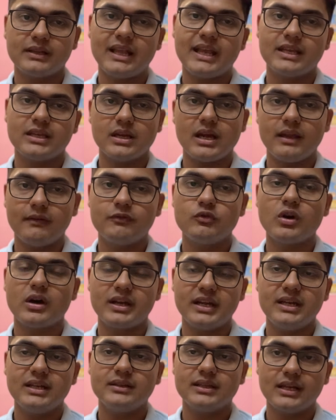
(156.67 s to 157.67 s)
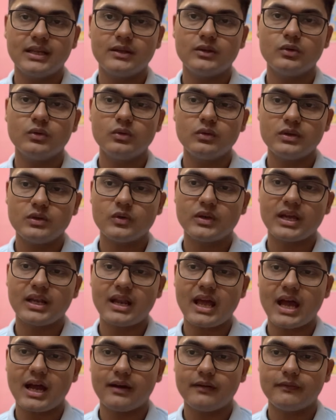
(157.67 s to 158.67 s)
Like if you are reading The Hindu, you can
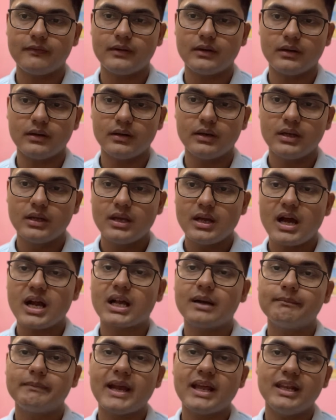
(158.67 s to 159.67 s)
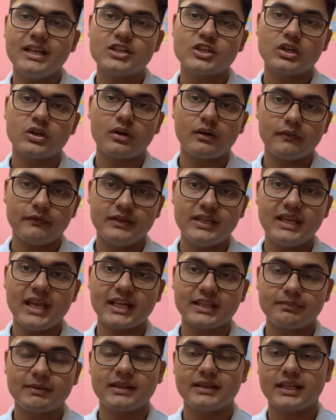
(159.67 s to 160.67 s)
have a compilation of the
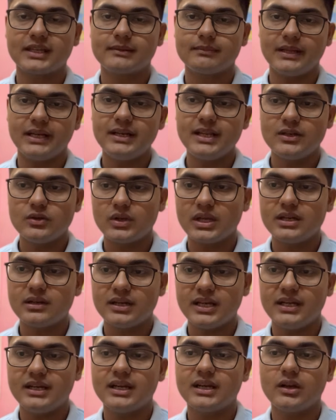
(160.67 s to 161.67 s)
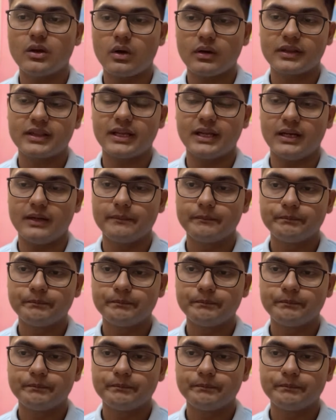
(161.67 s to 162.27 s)
Express explained, and you can read it alongside.